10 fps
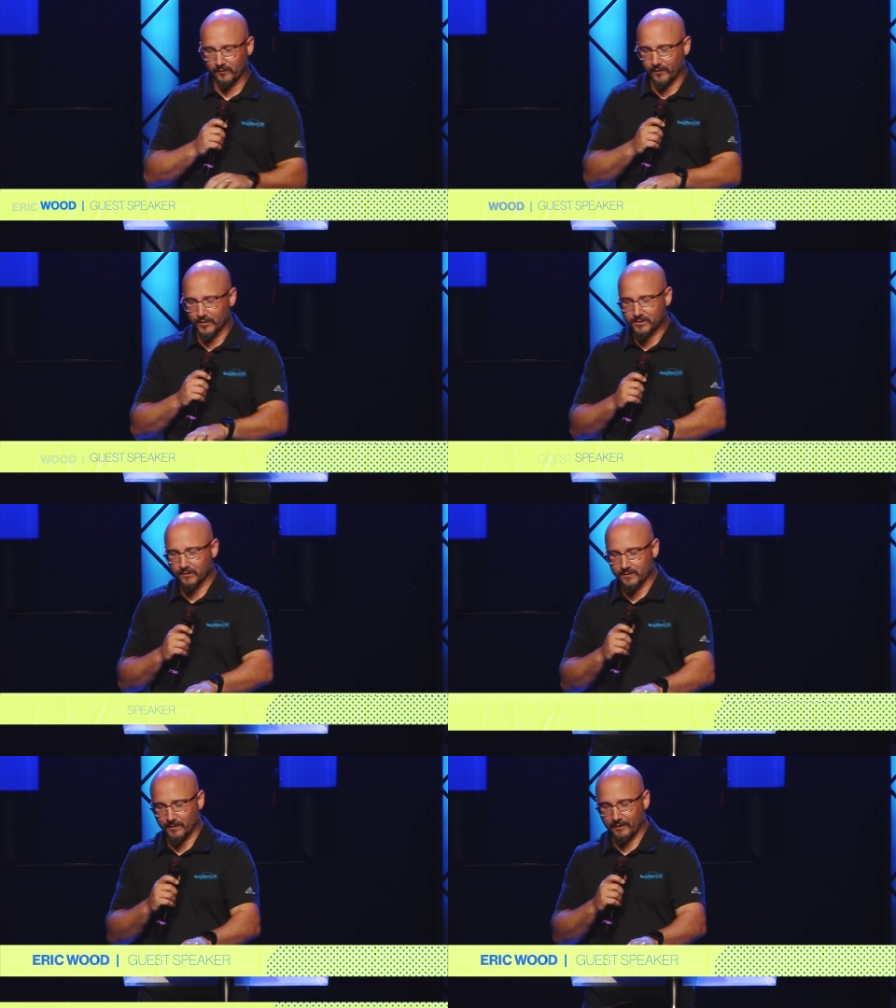first
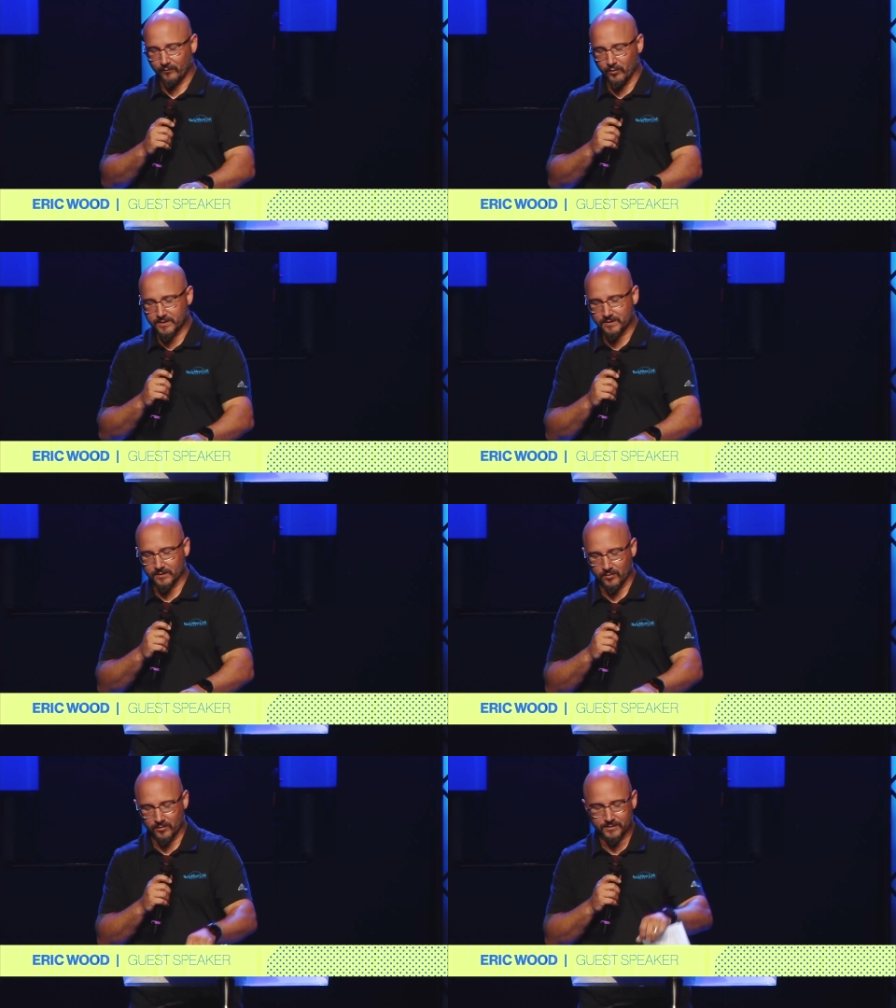service, my voice is
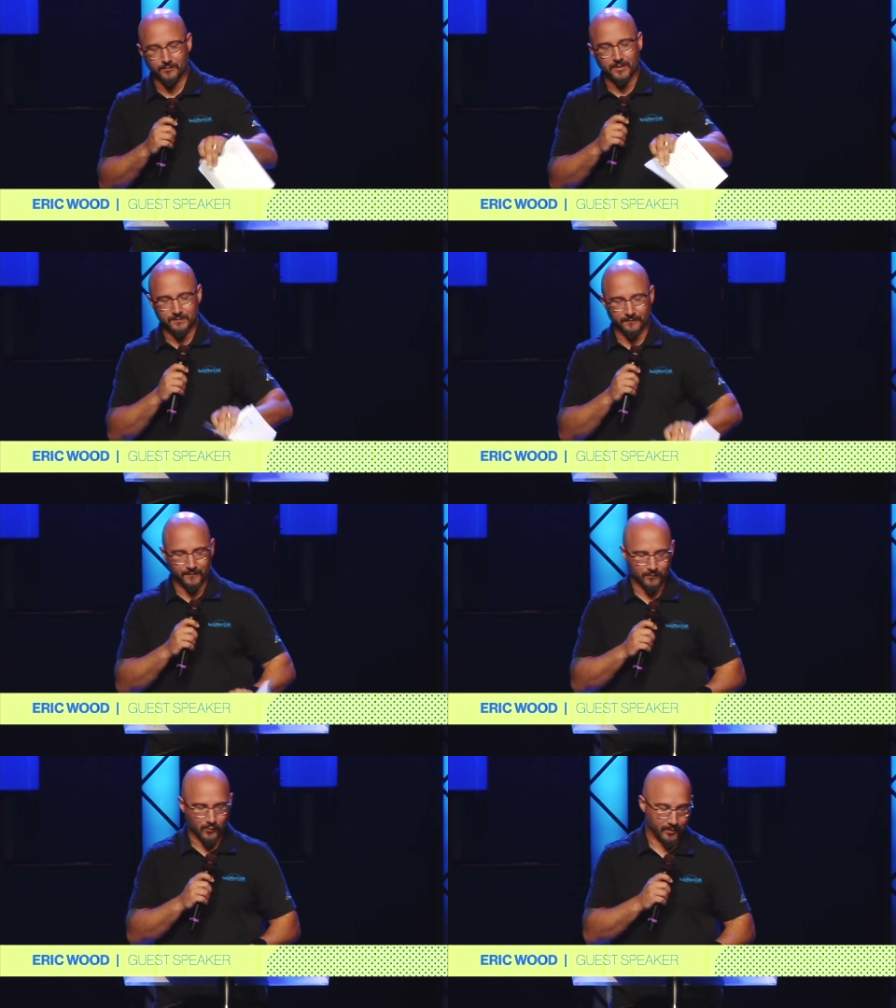lower, so it makes me
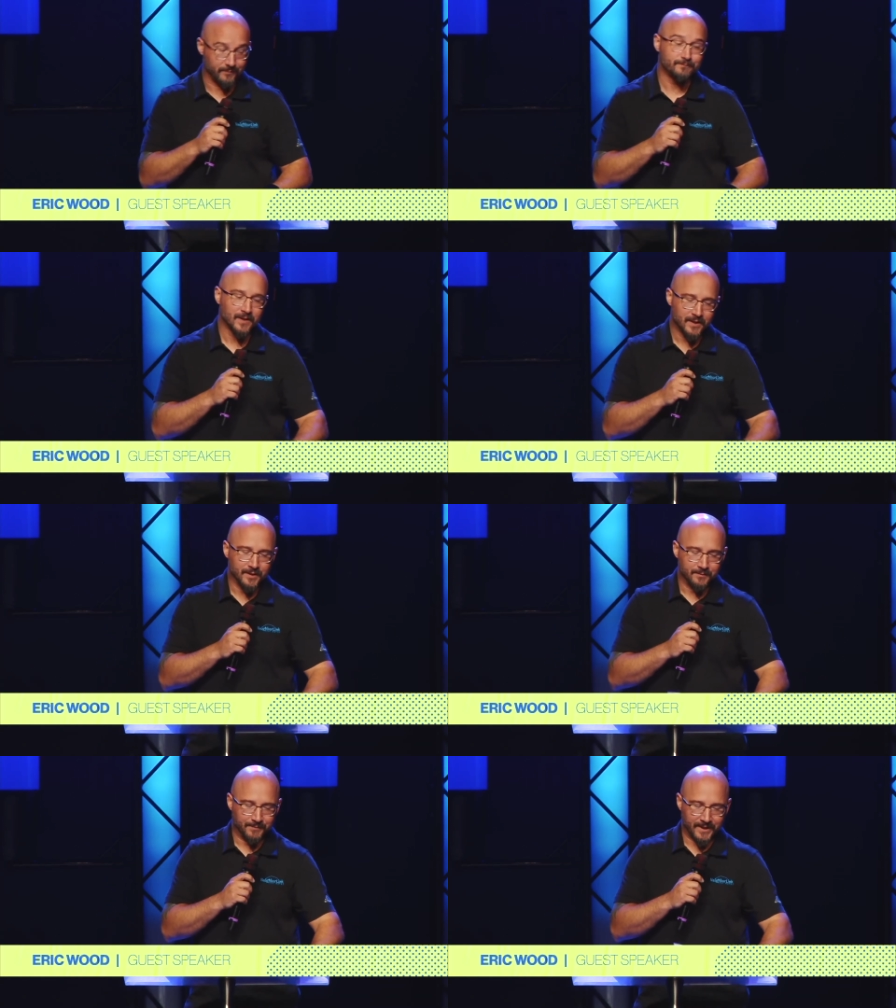feel more
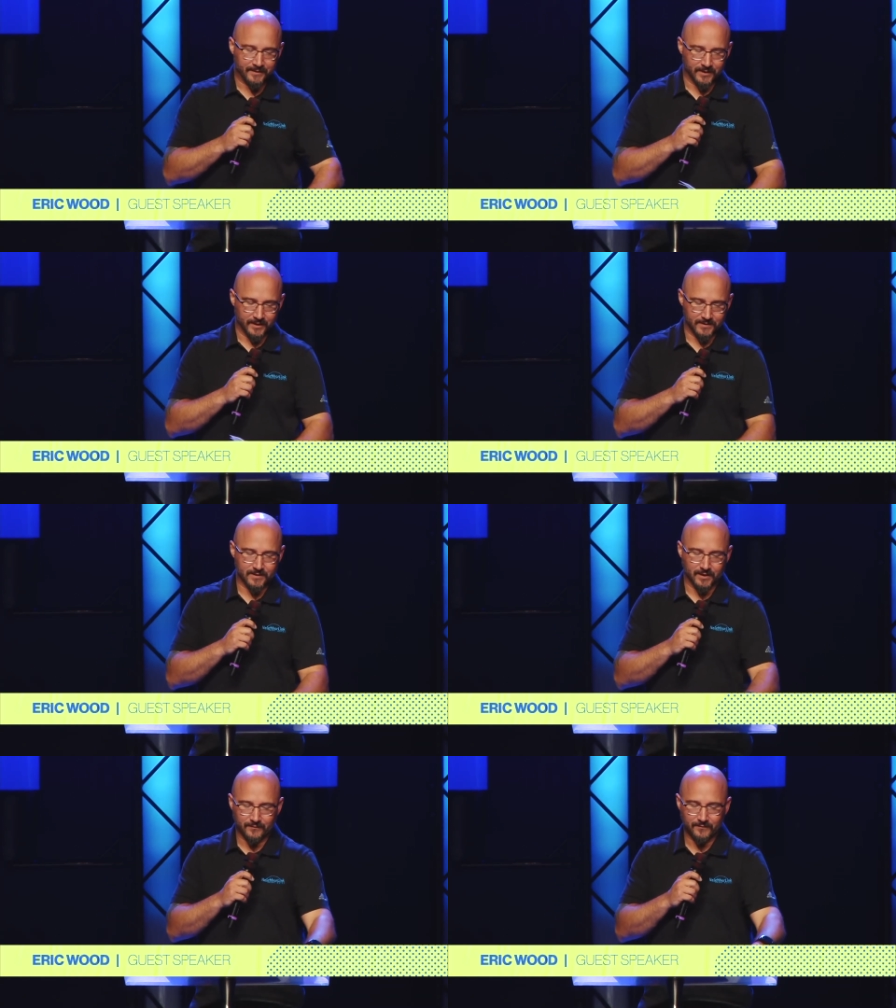manly and
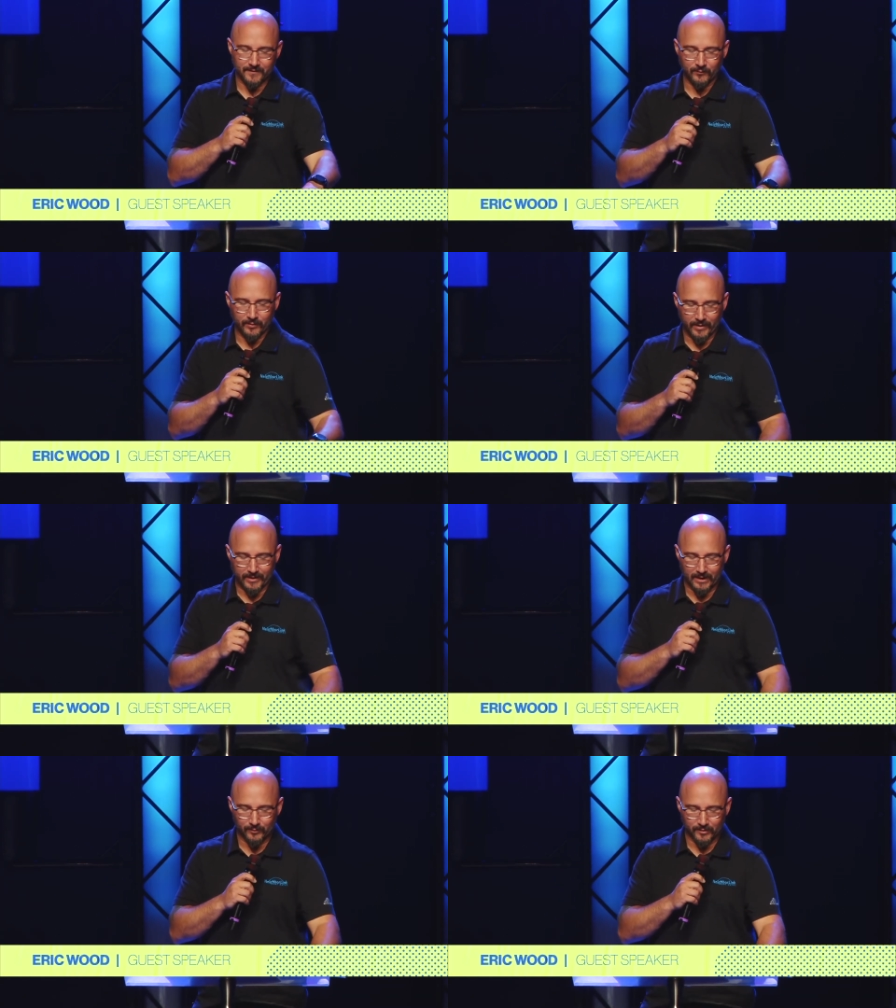stuff. And then we
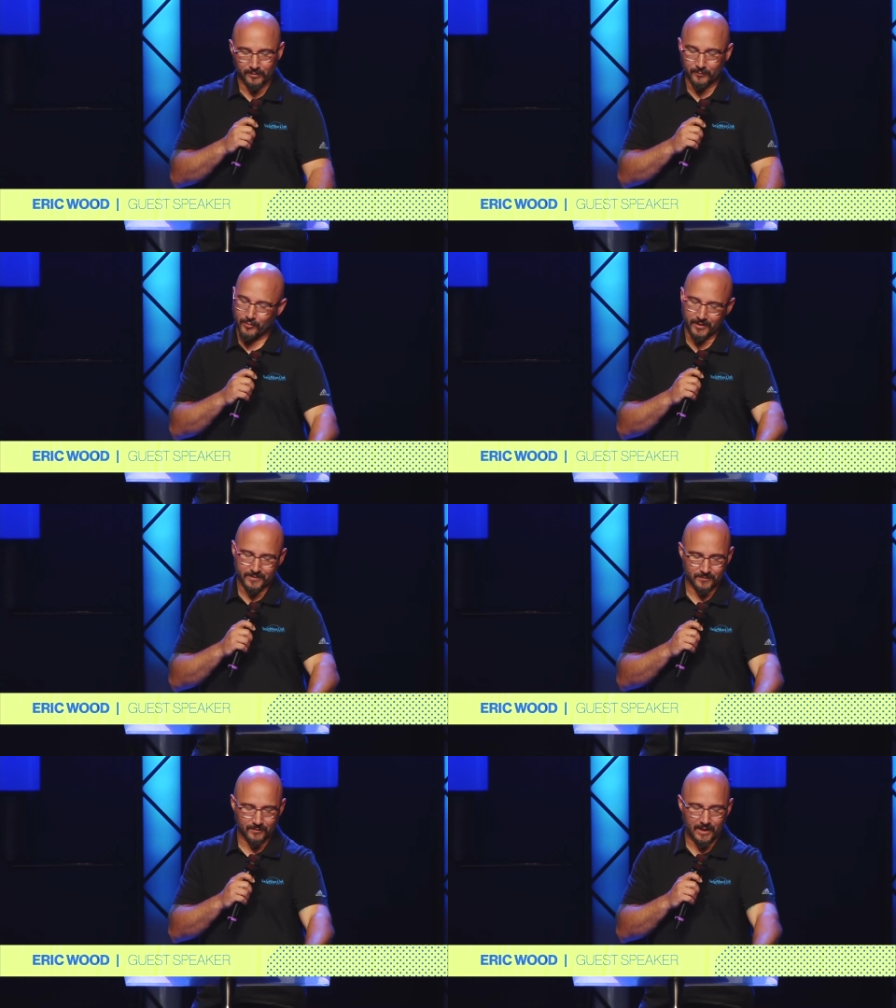wake up a little bit more, it
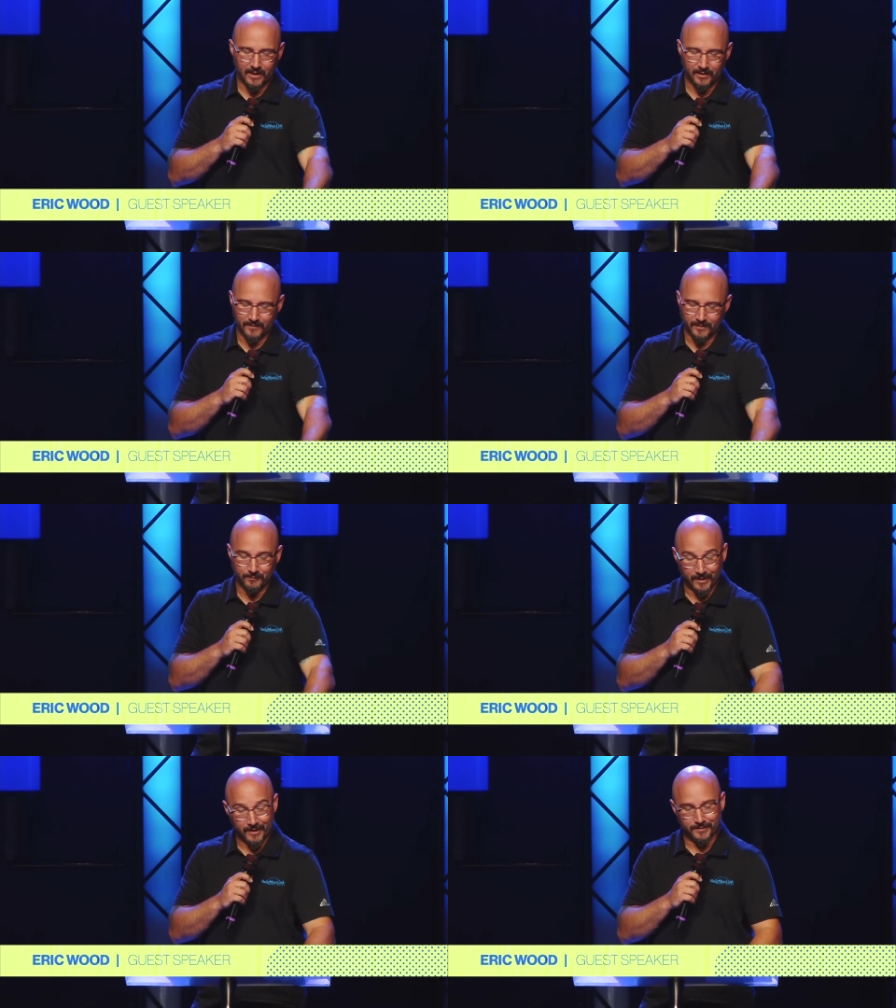gets a little higher, then
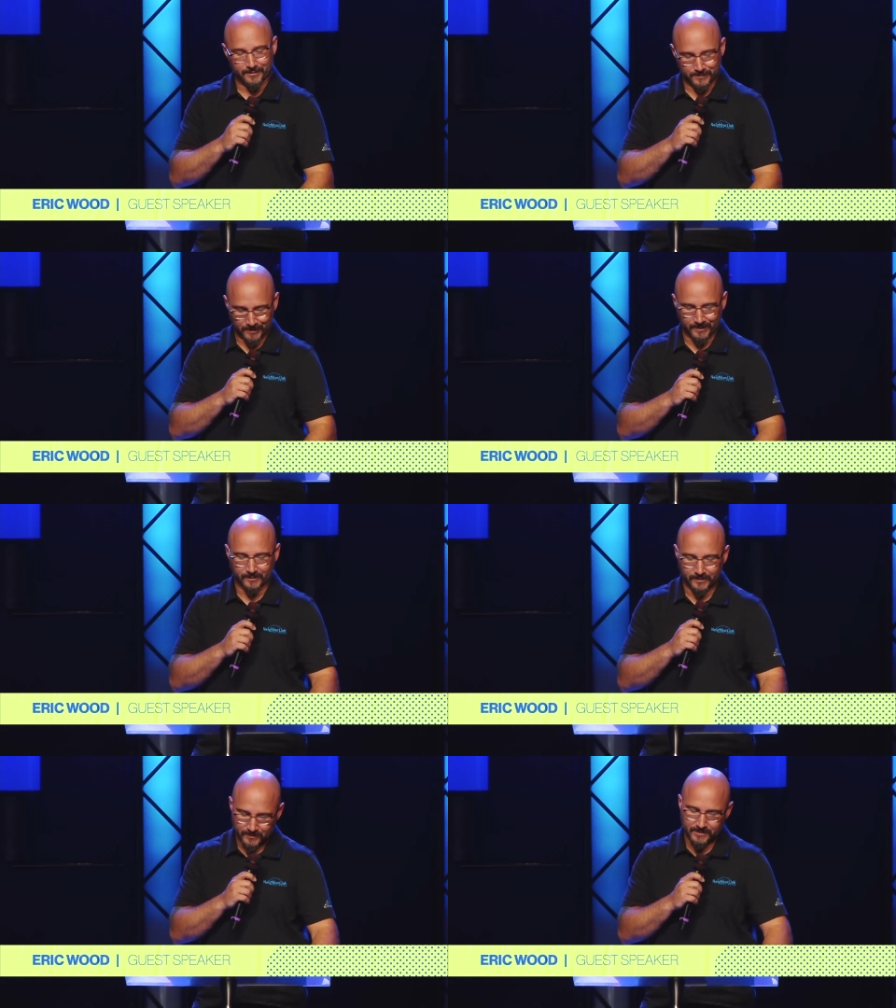I'm not as
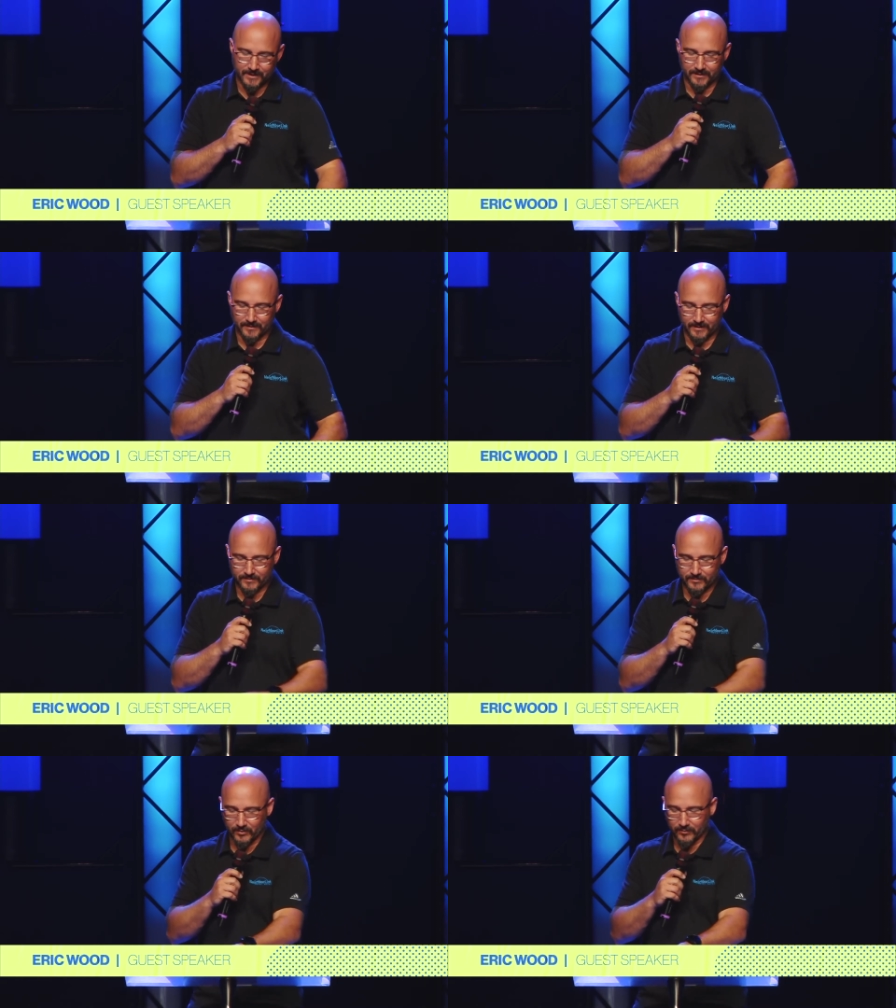manly. Just kidding. That's
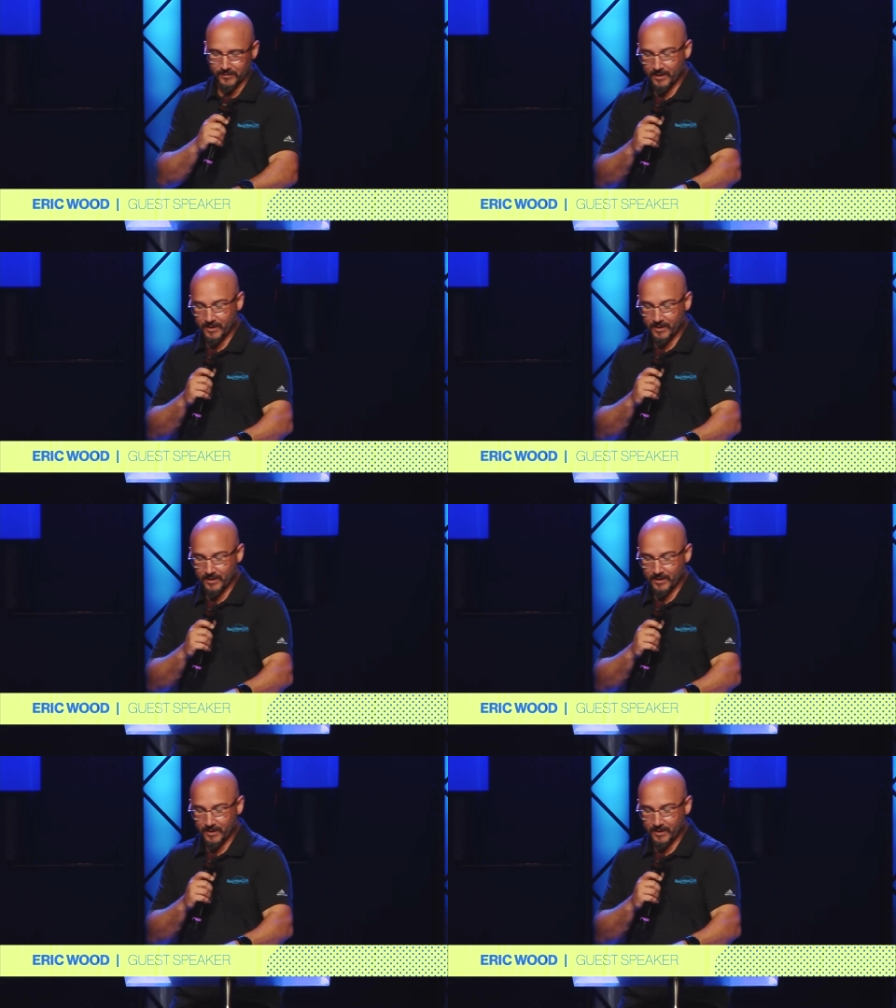a joke.